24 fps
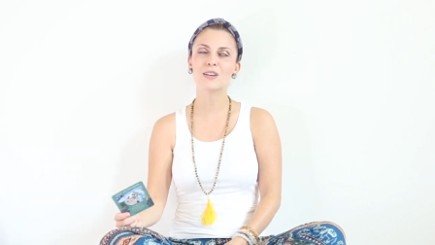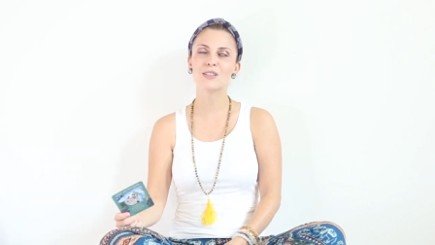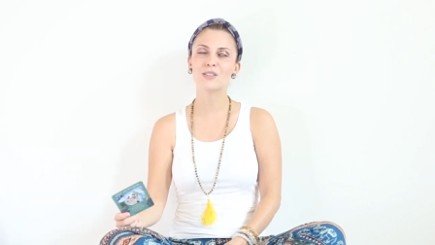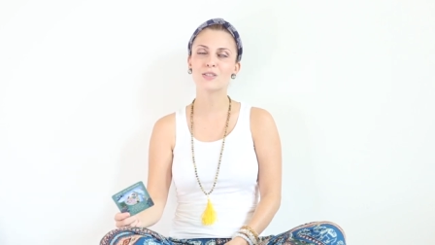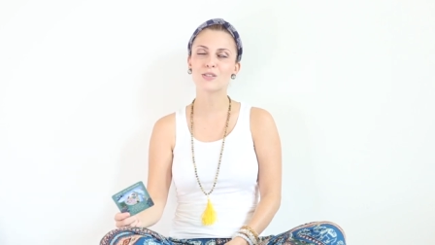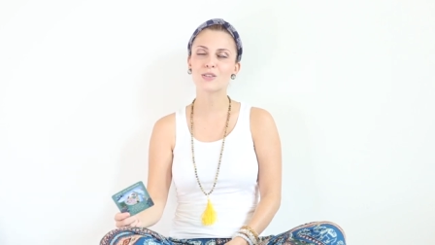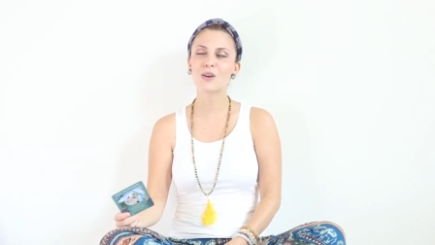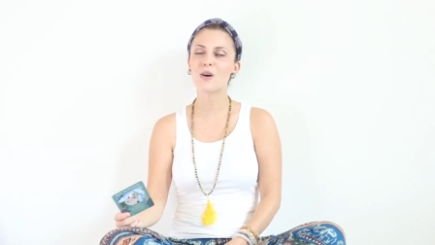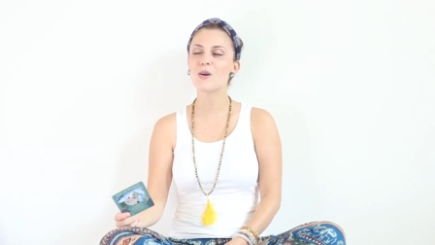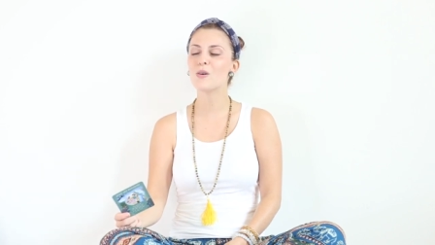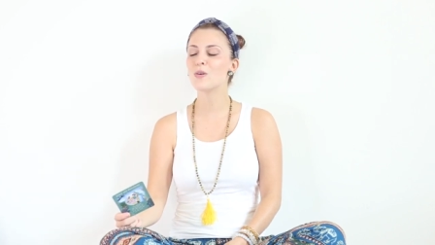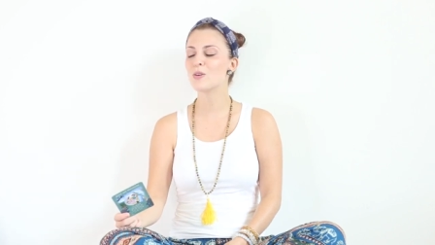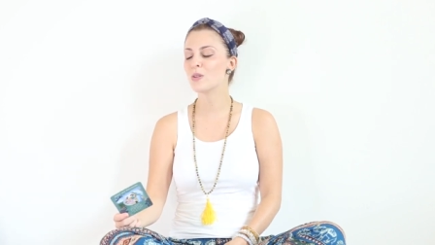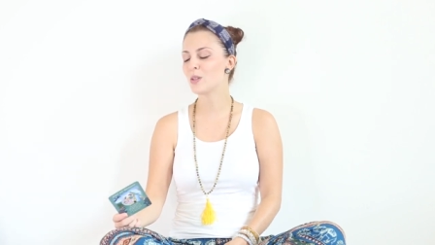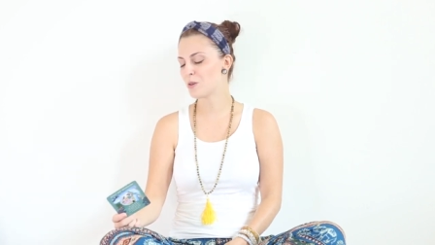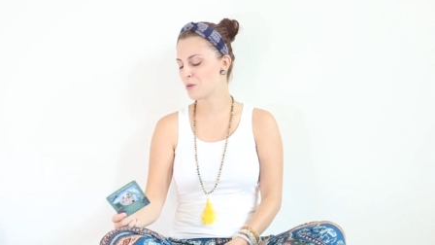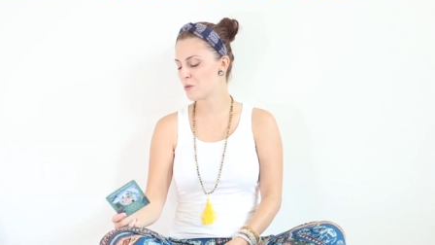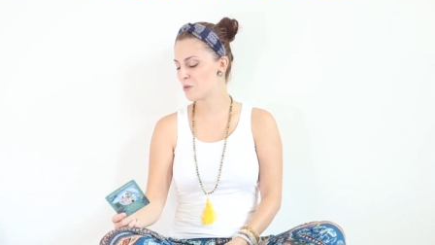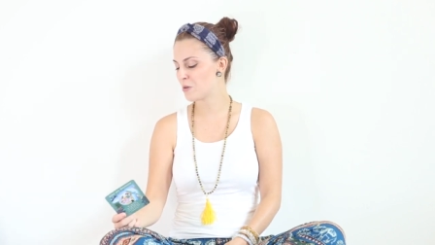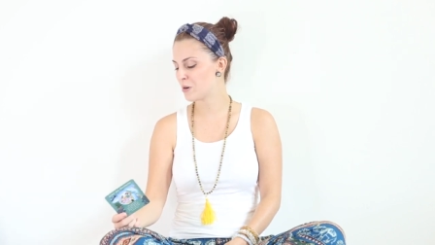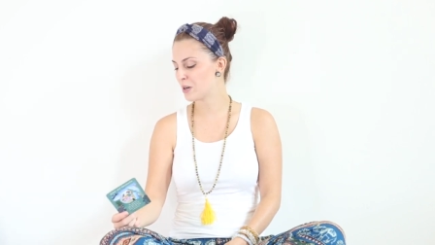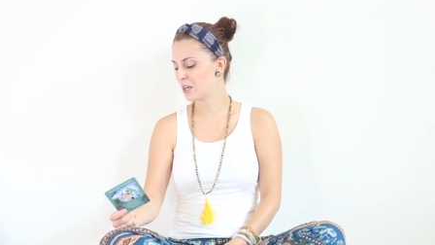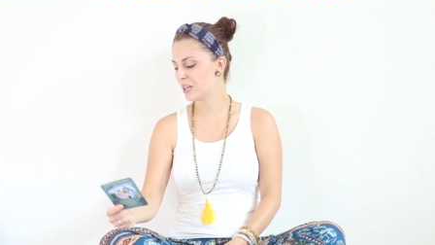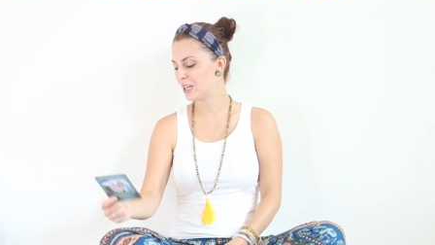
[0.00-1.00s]
so
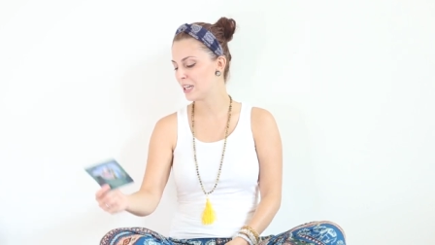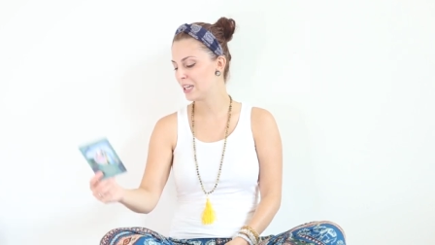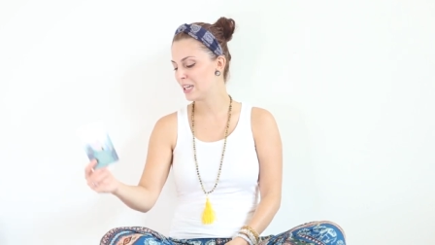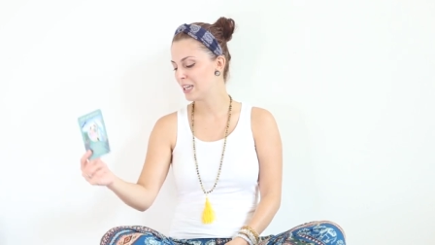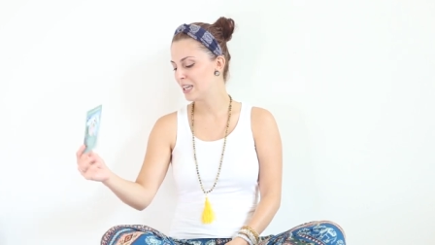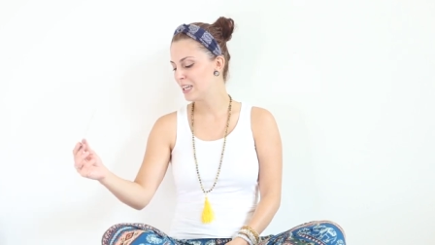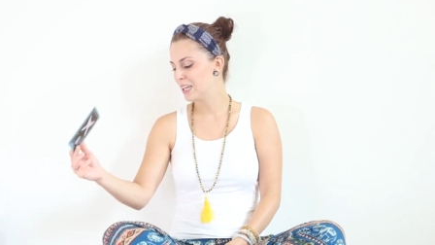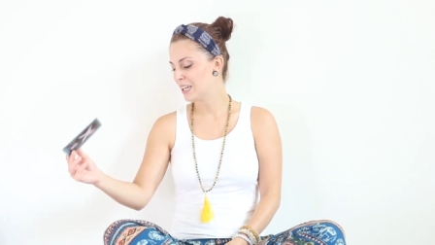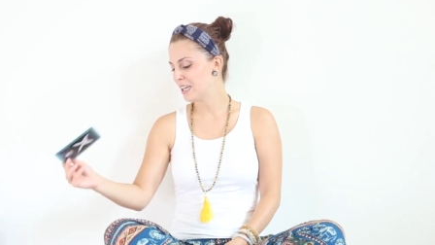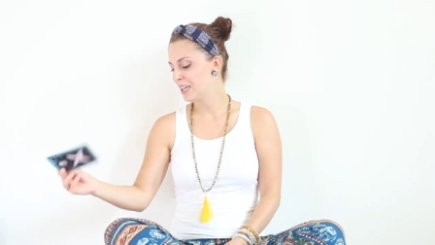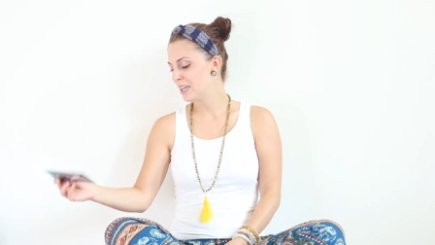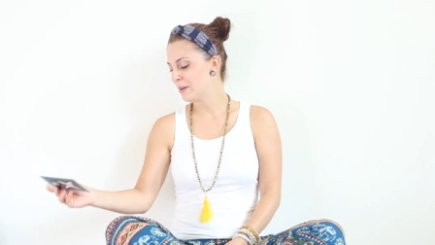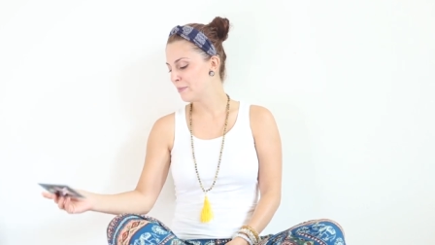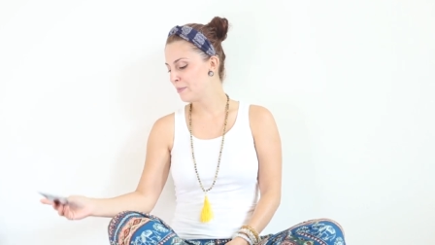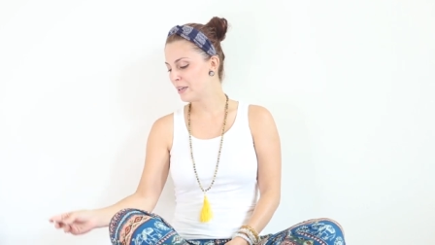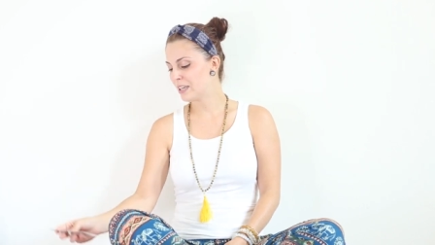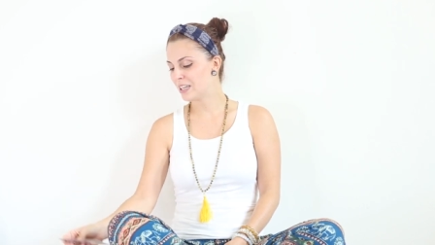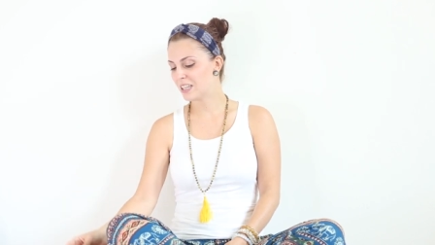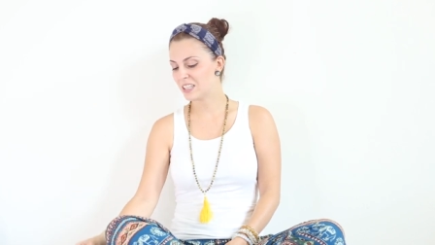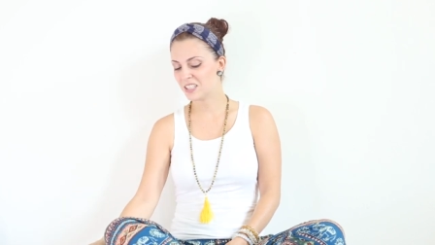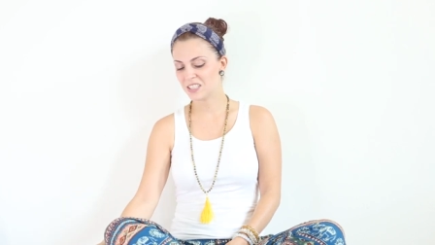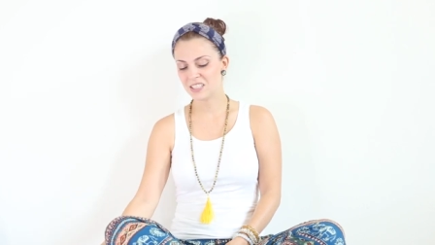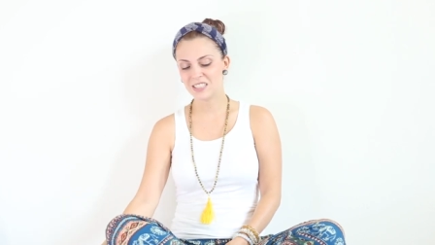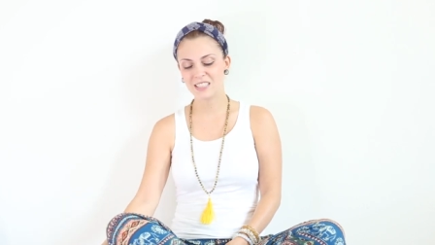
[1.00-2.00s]
long
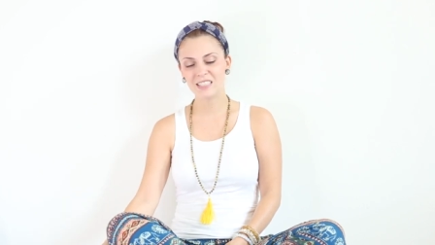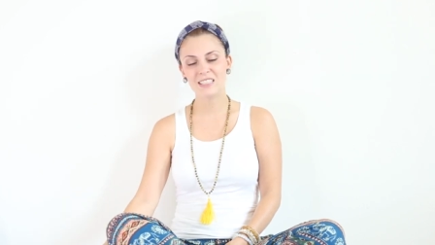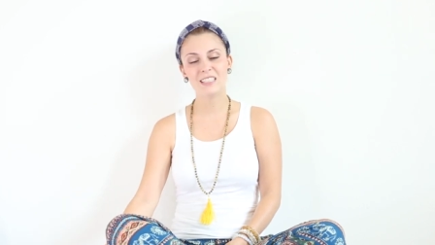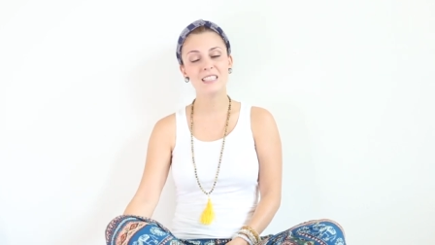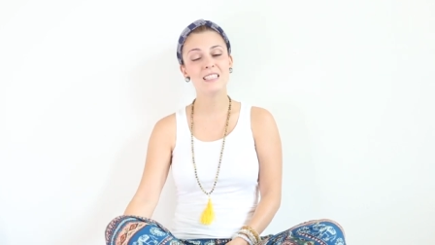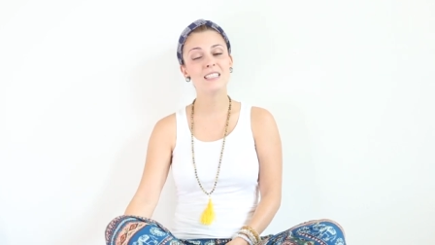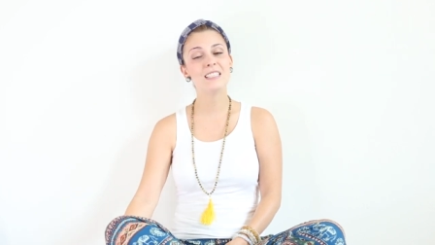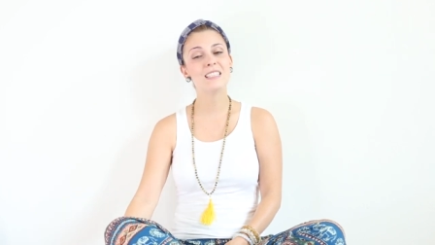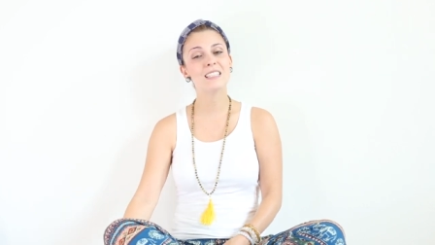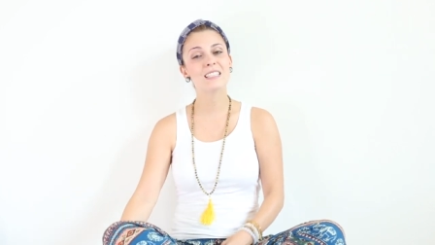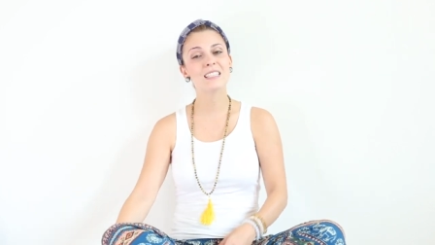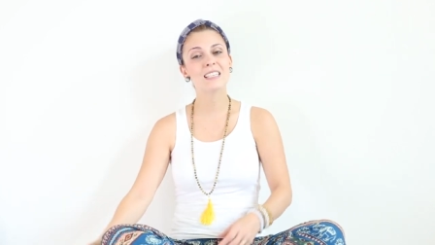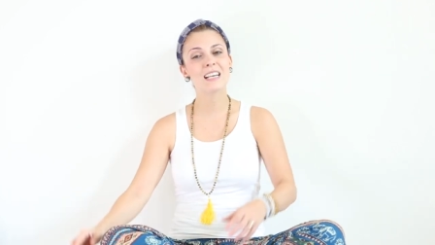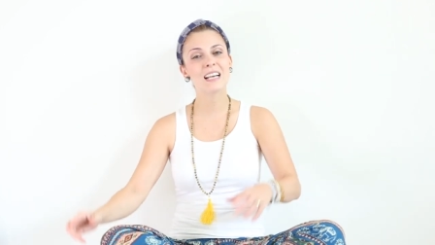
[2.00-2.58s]
because this